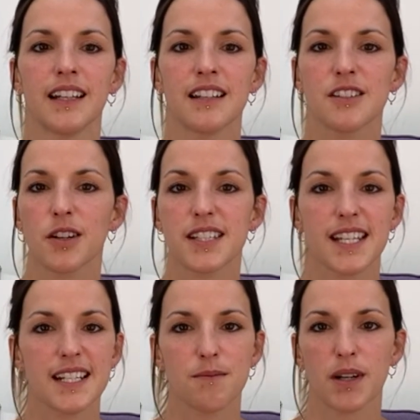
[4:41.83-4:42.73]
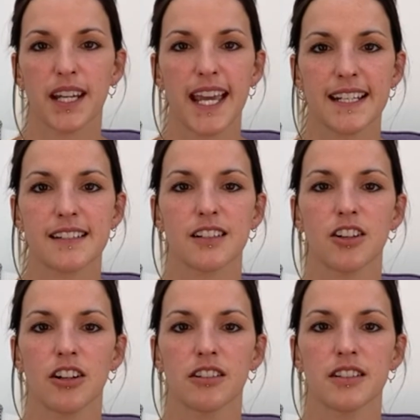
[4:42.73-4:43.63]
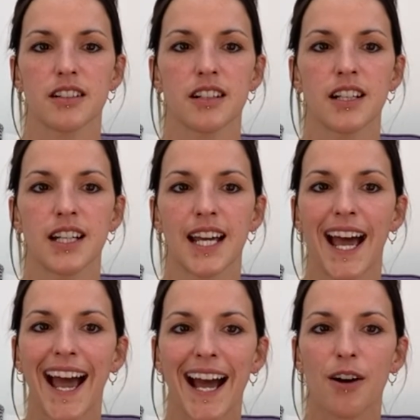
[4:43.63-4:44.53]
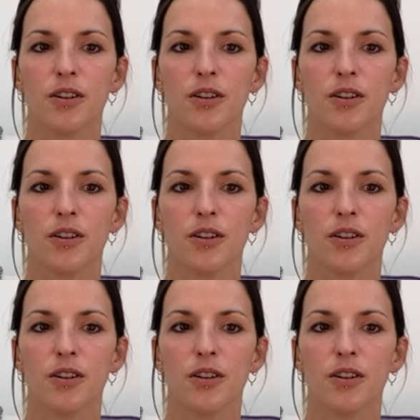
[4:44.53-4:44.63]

So I said in my head to God, "How